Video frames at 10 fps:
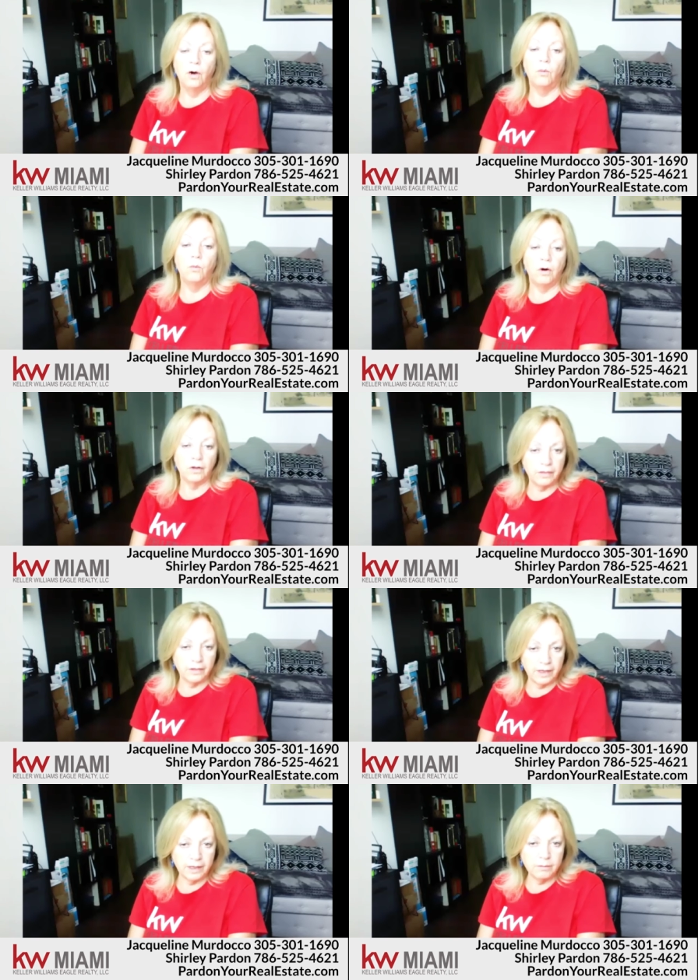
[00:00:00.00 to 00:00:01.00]
what
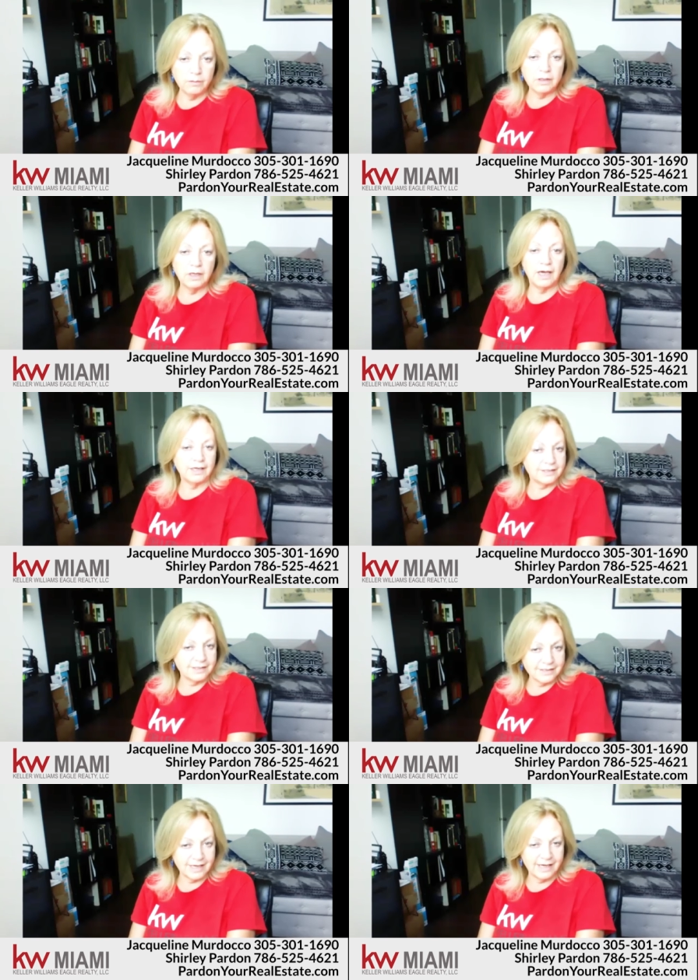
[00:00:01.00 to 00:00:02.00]
they would like to
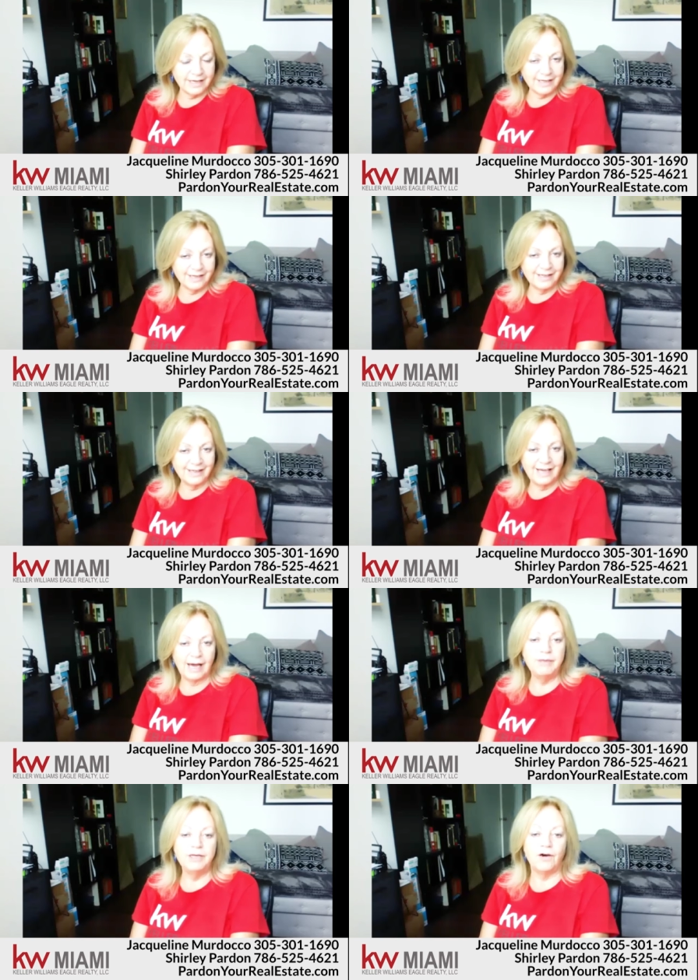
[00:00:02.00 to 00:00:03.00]
take?
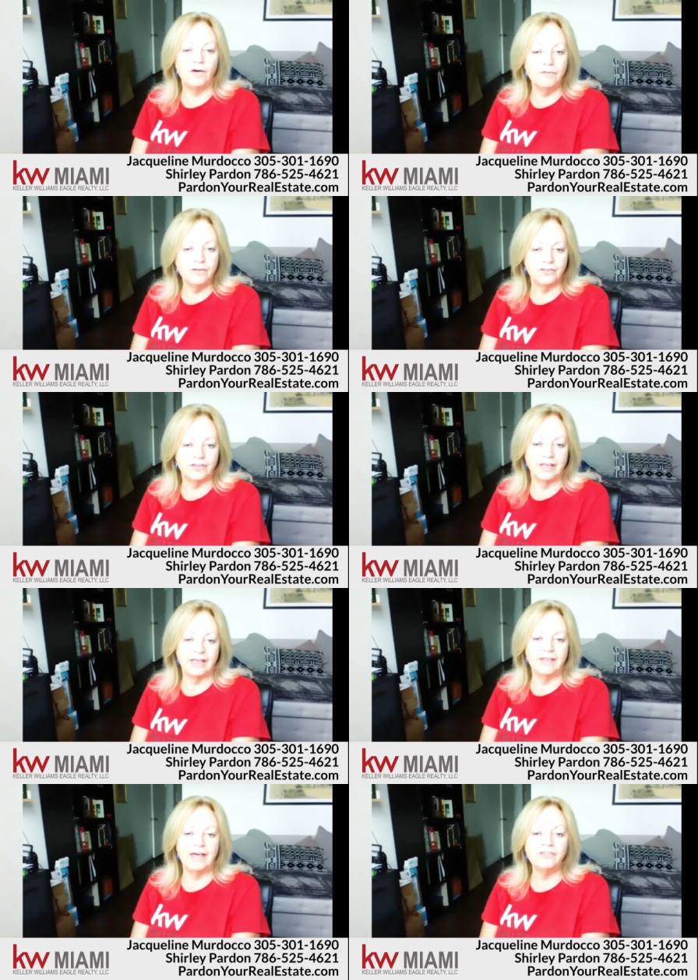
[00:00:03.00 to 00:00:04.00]
I mean, obviously,
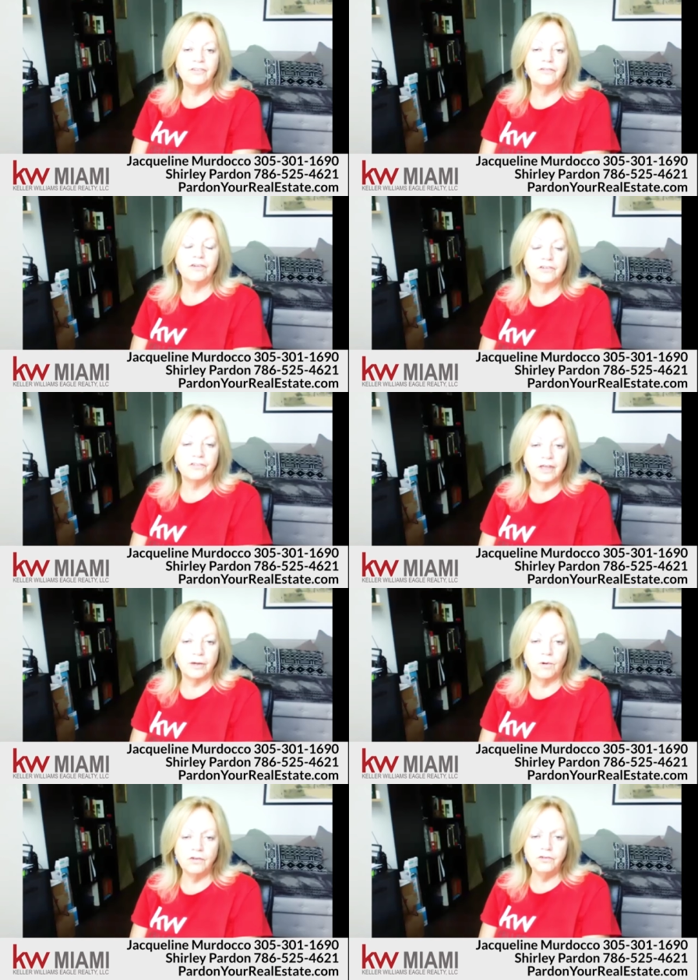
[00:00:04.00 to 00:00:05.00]
that's the first thing.
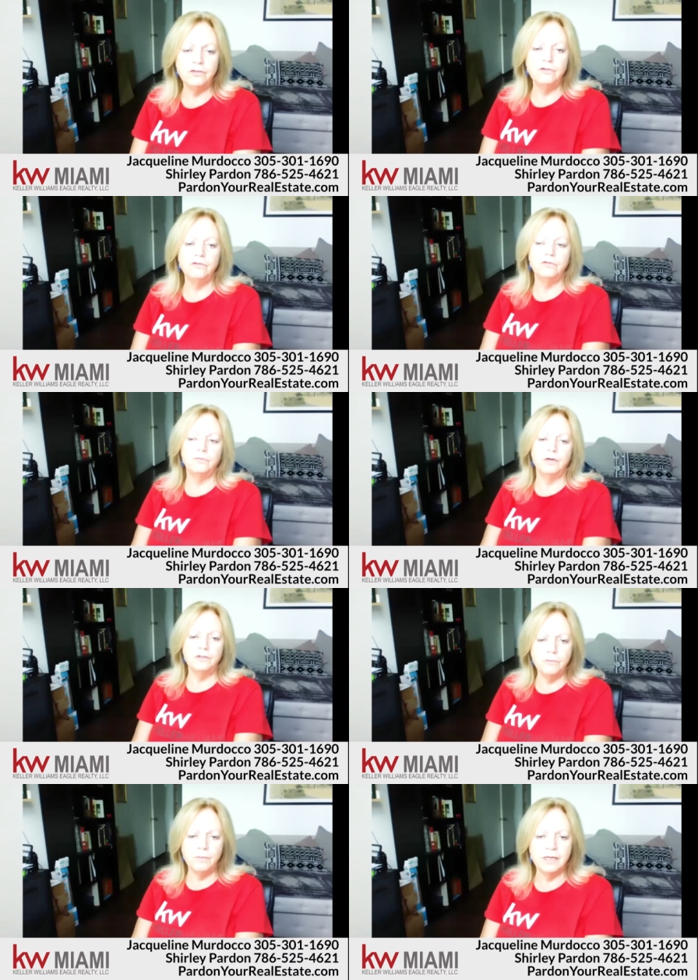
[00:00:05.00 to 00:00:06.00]
Once you've once
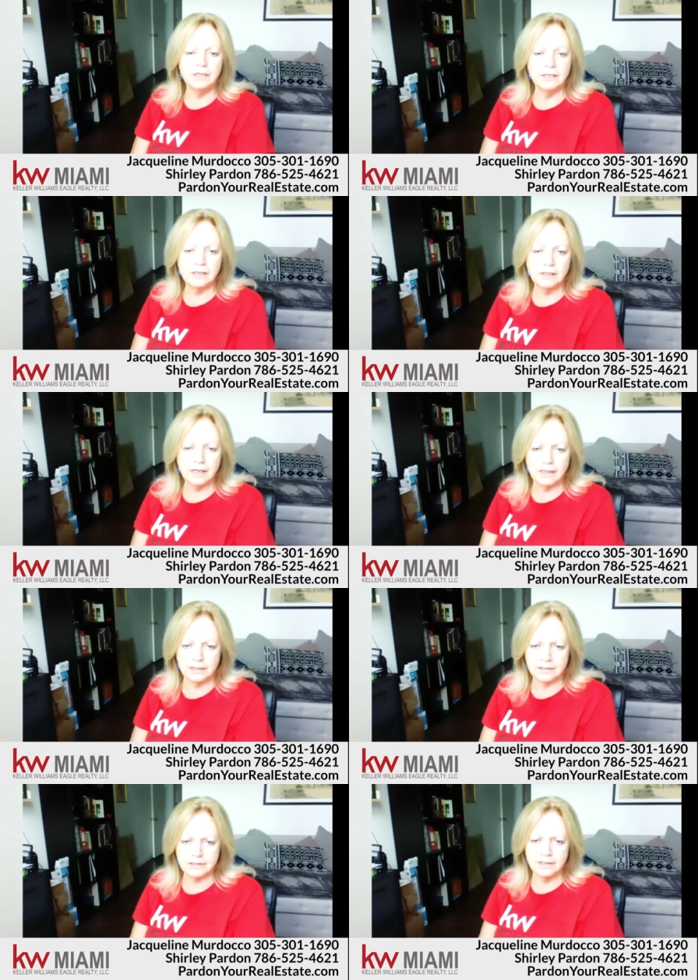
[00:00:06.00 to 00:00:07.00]
you made a little
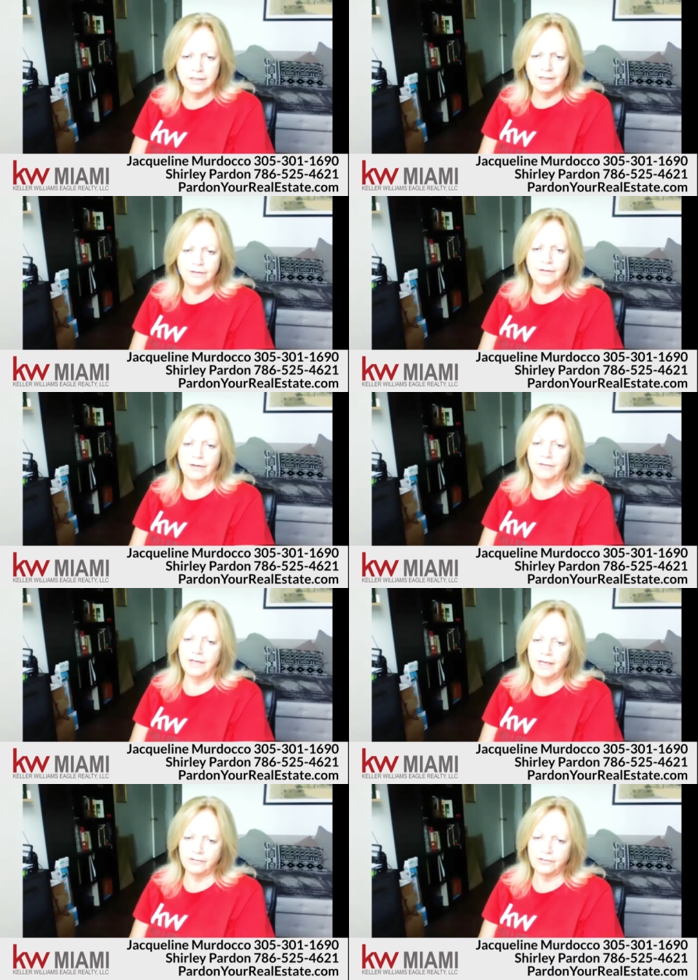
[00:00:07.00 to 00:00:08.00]
cut, you know, the
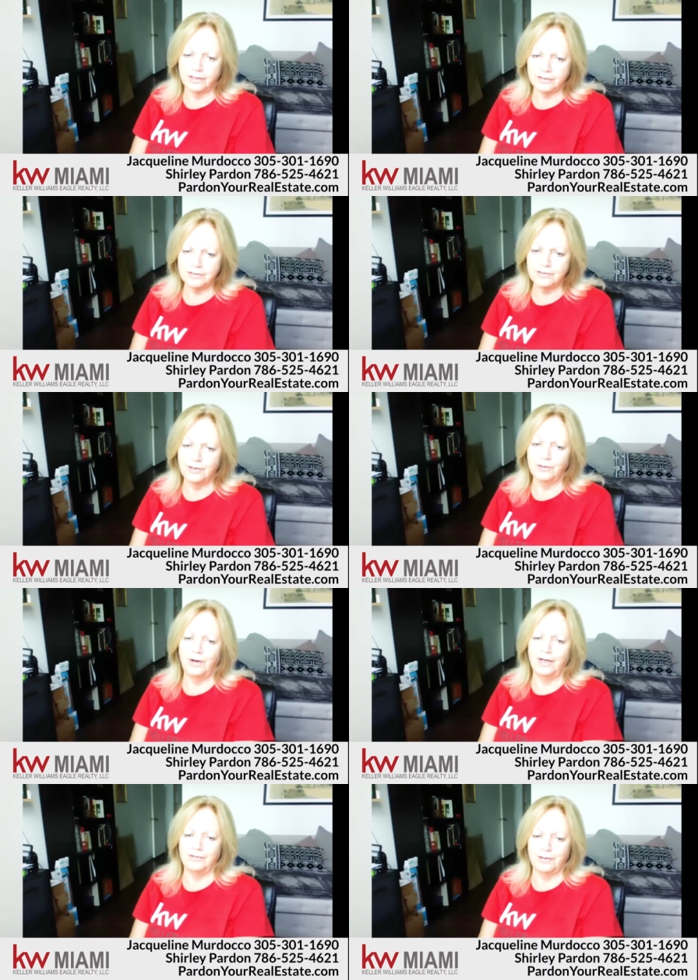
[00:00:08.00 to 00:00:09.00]
next cut is not
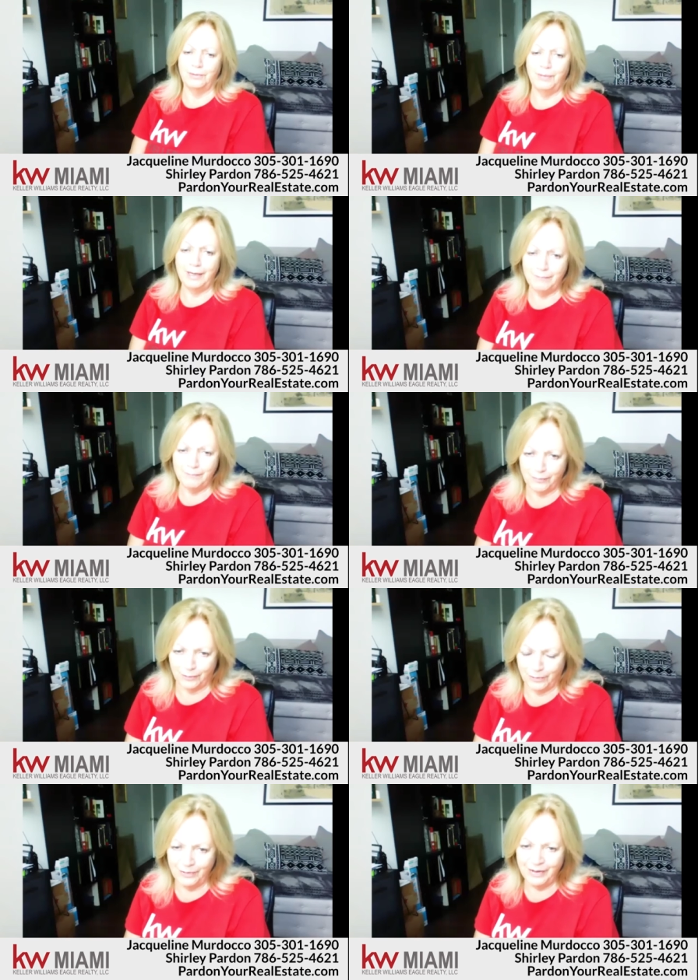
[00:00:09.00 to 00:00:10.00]
quite so painful.